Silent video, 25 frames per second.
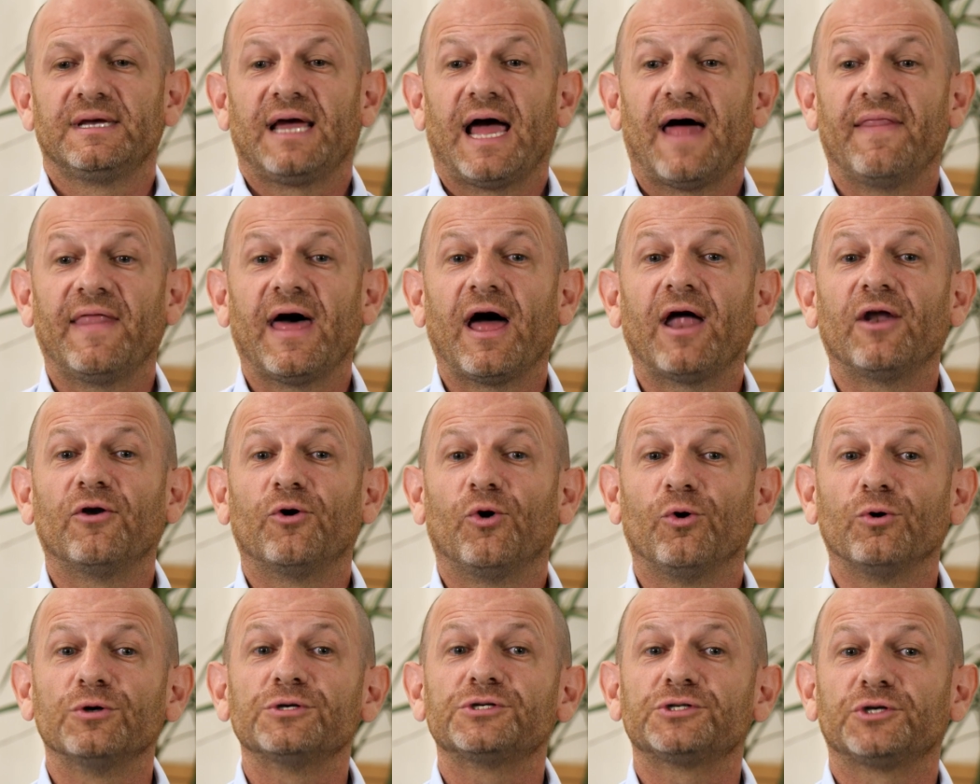and that
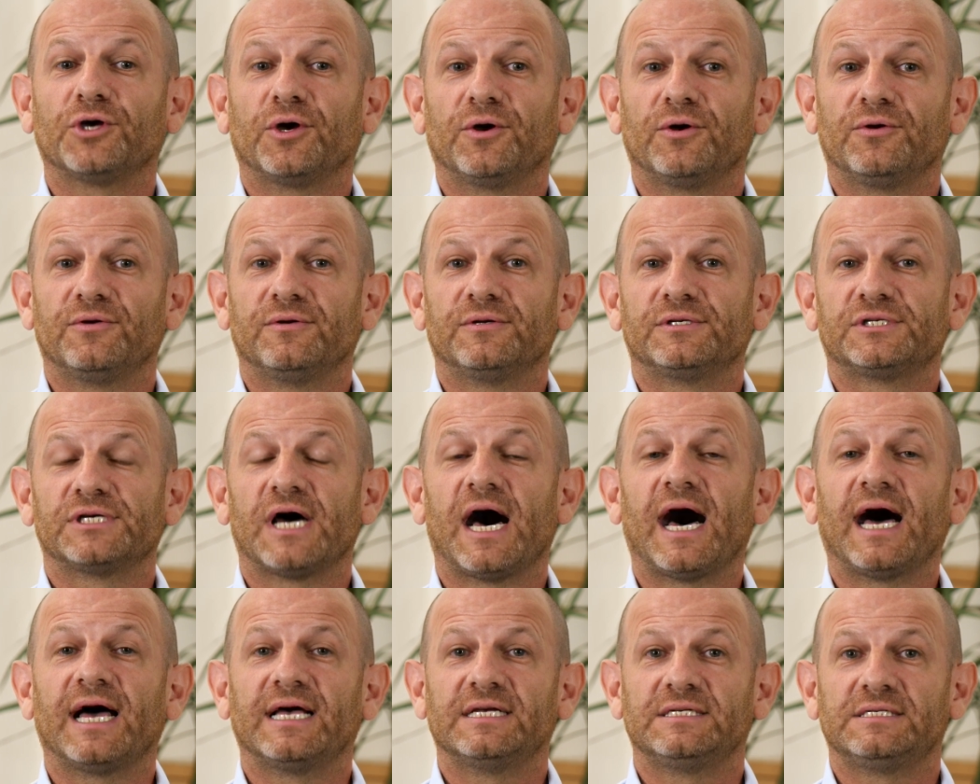also
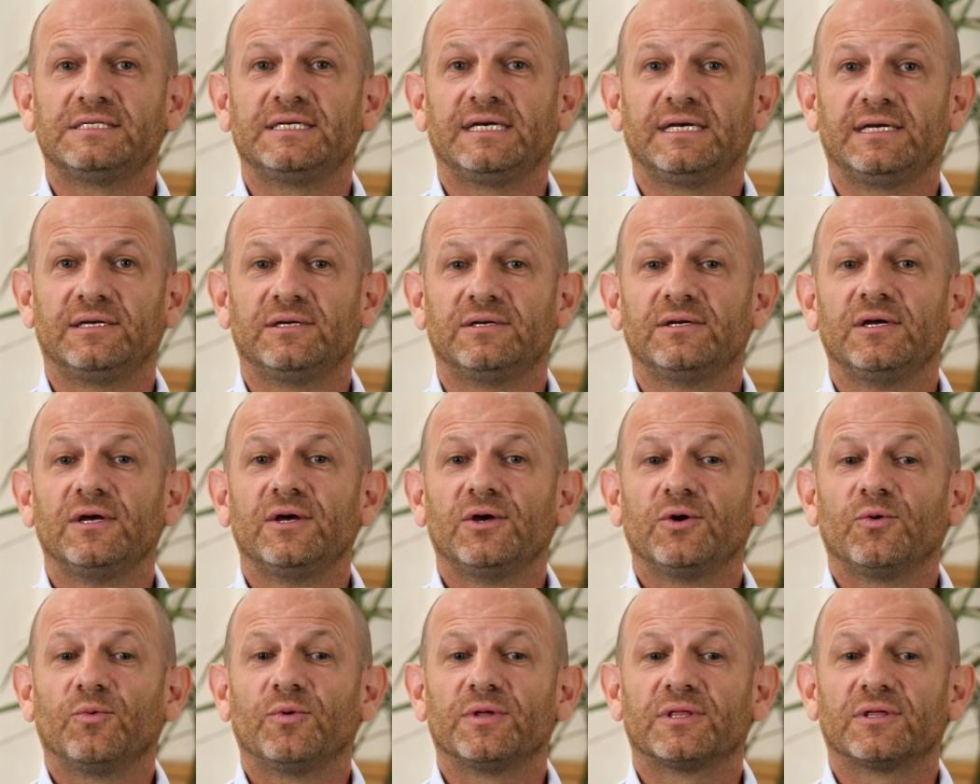ties in
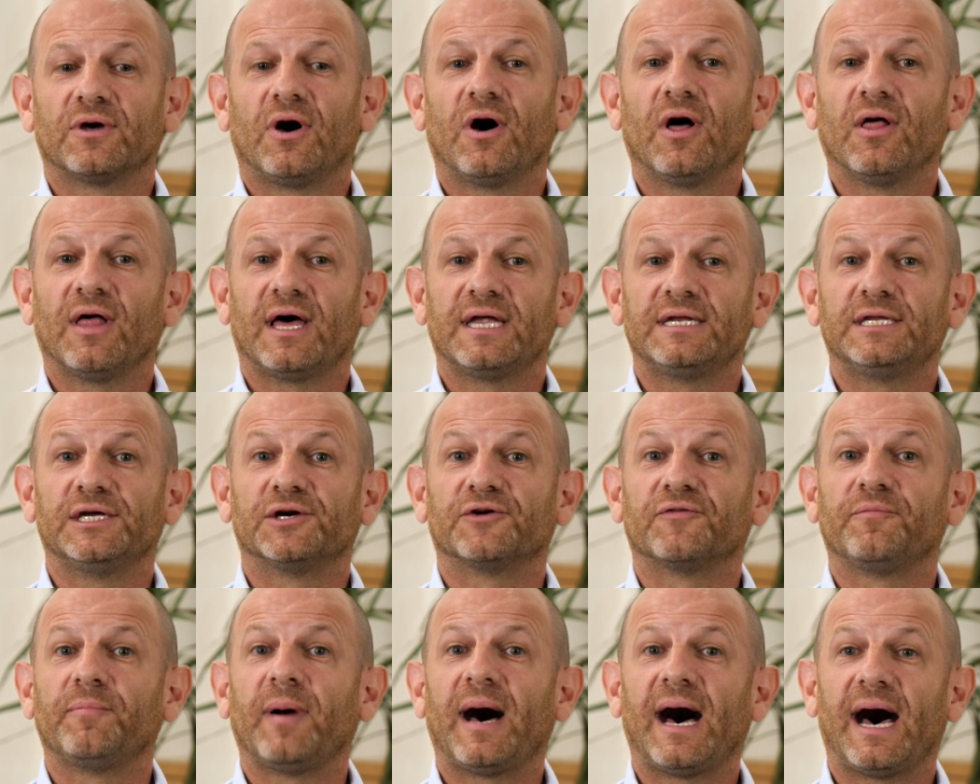with the whole
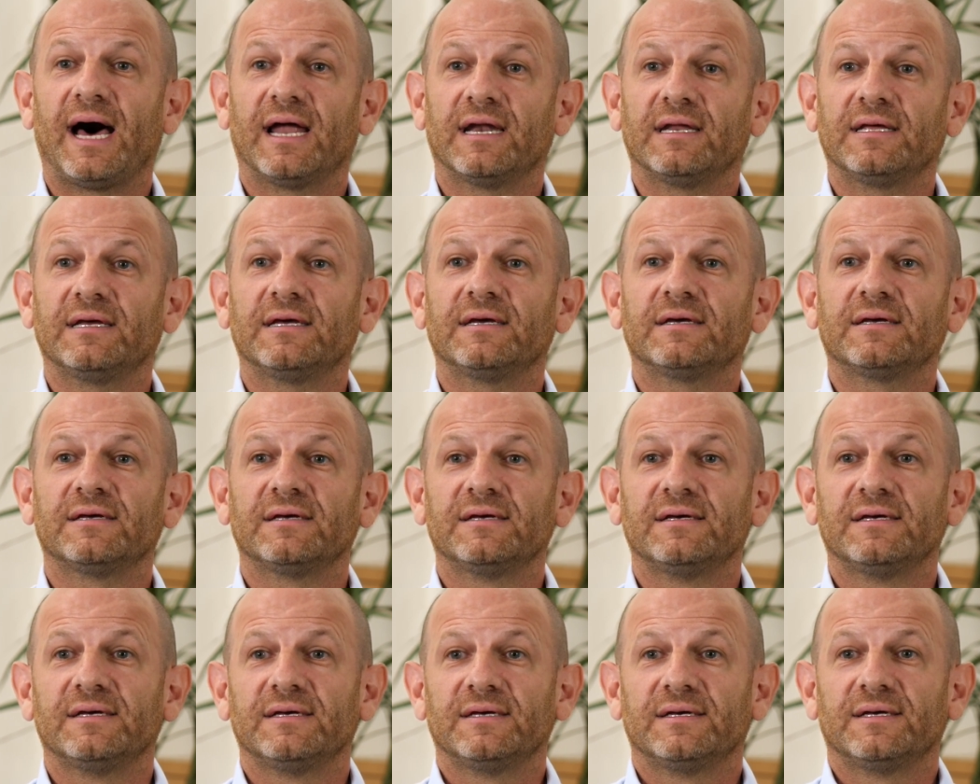idea of partying,
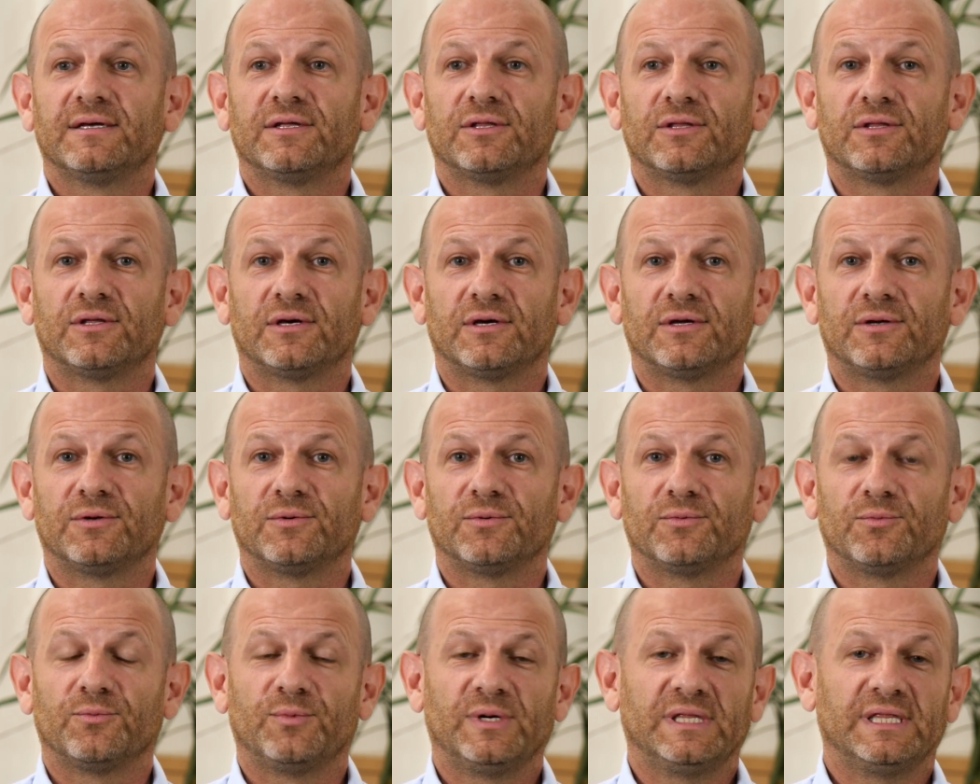that
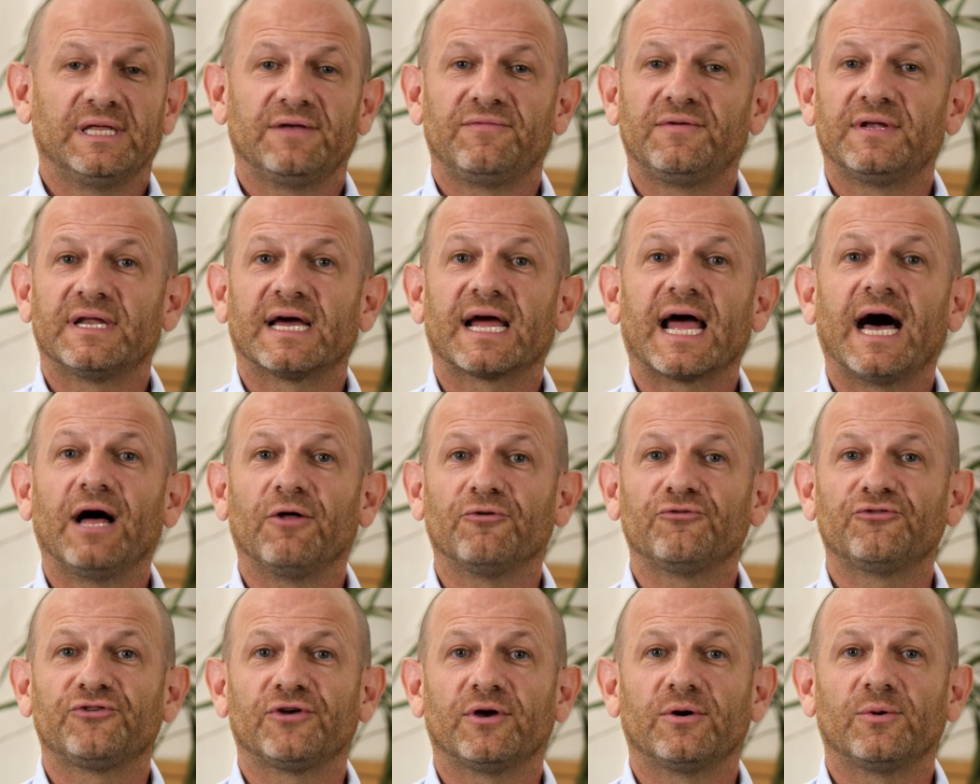we live in a
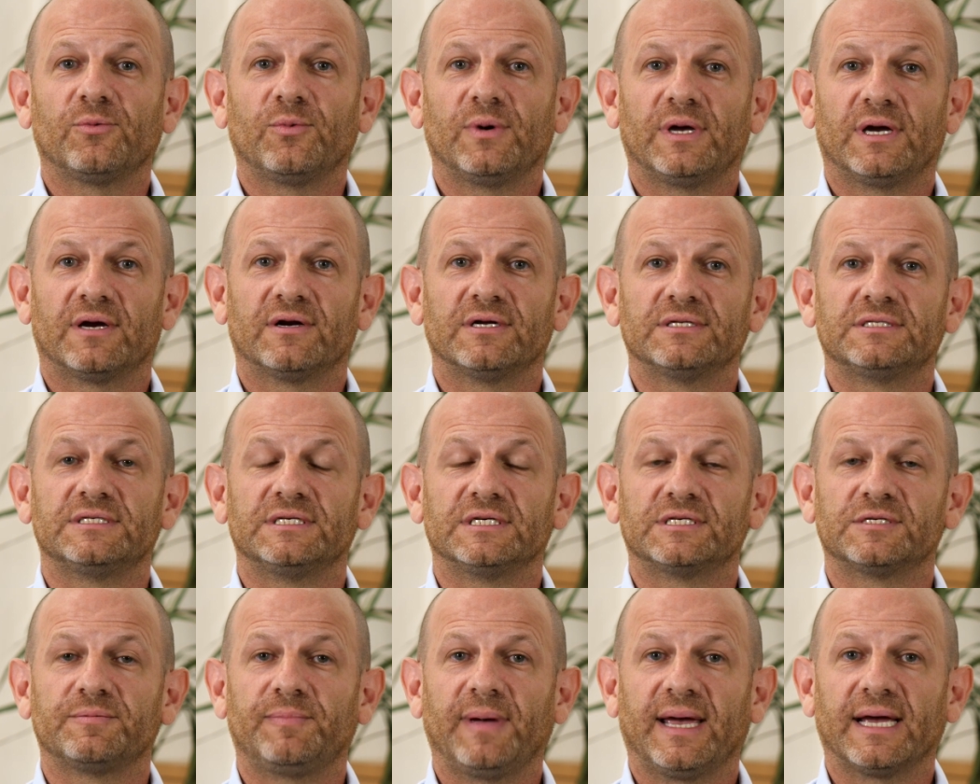culture where it's
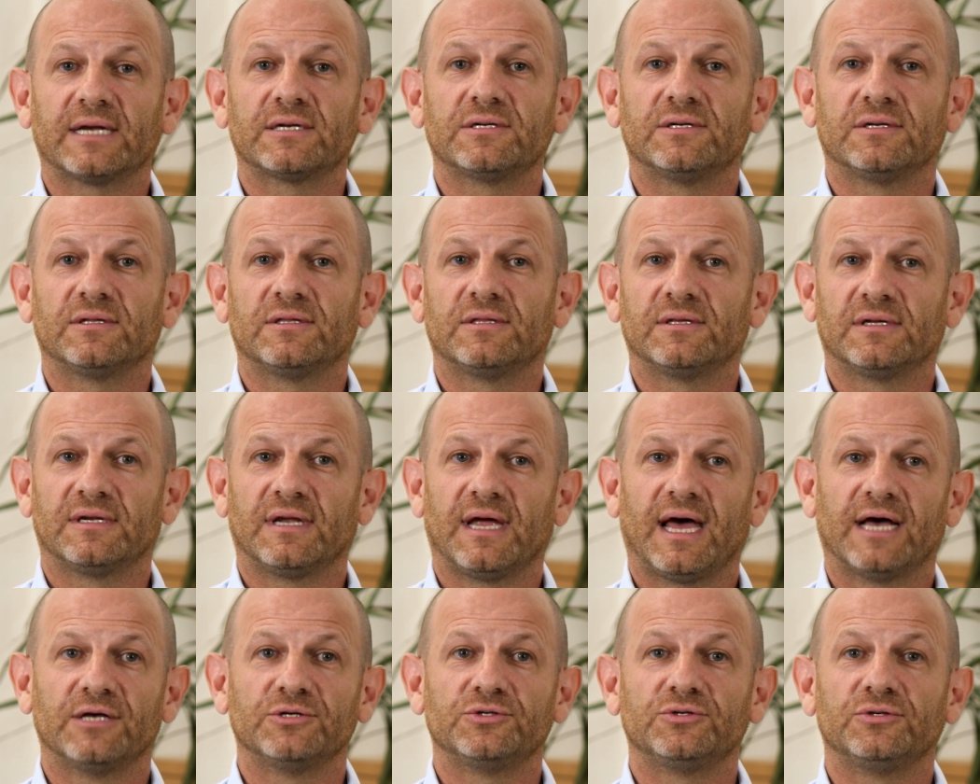expected that
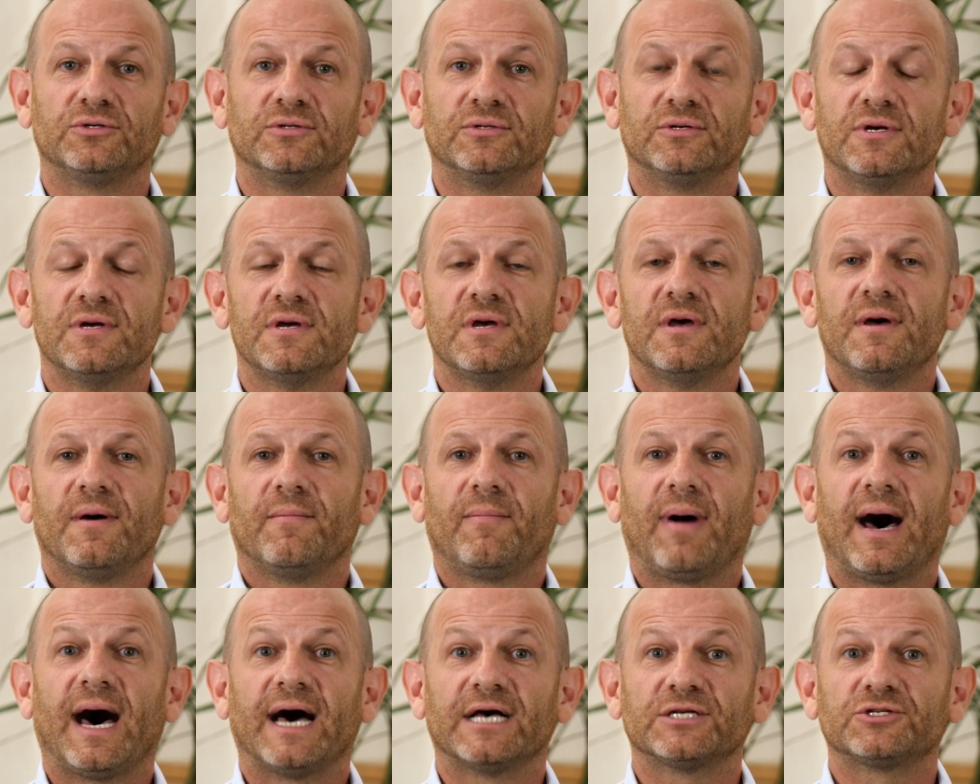as you
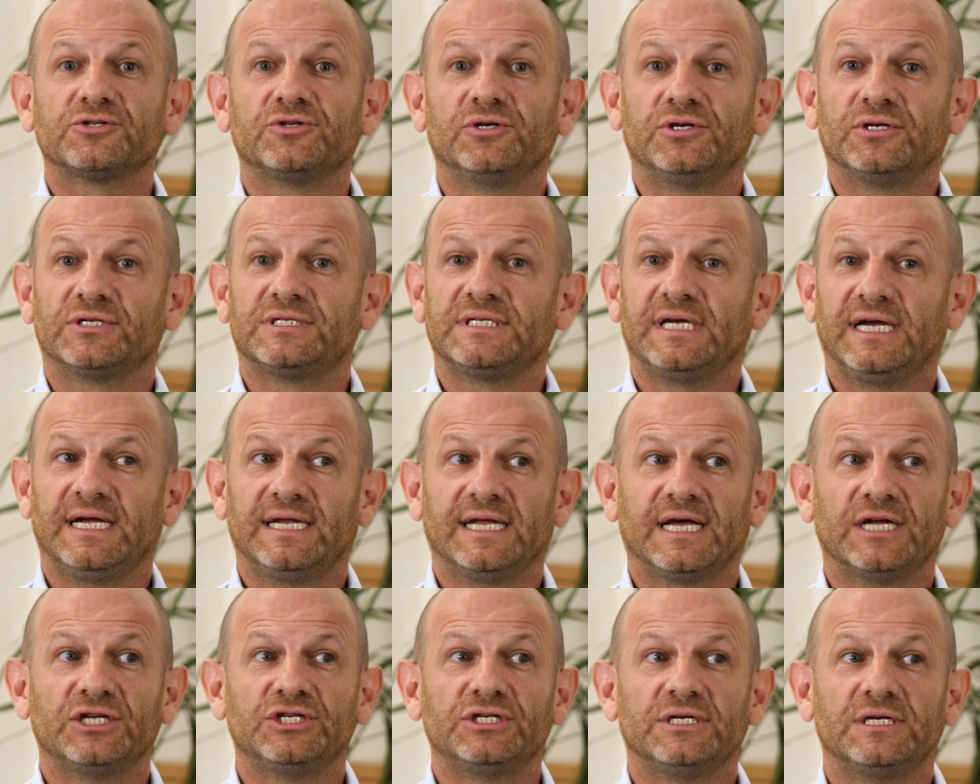pass through your
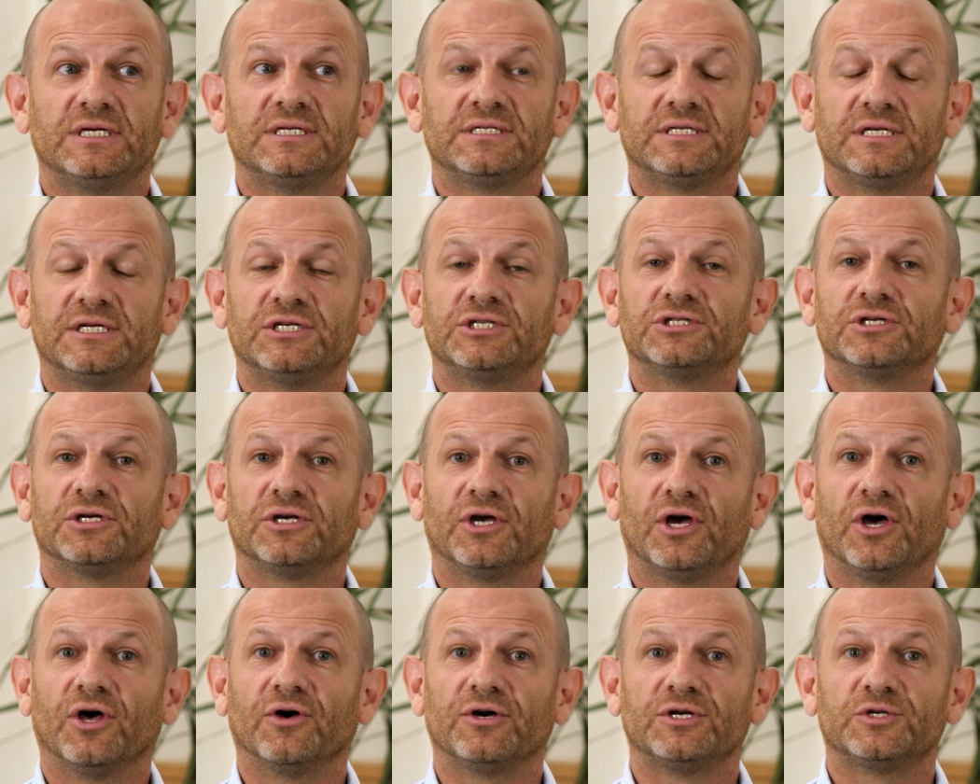teenage years and into
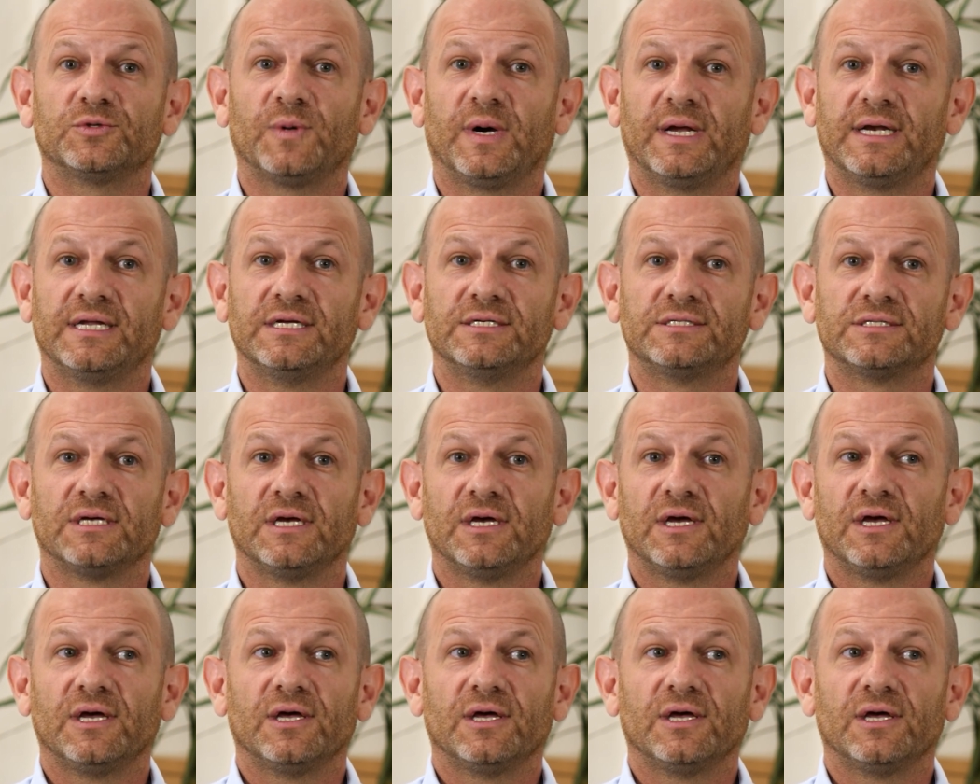your early 20s,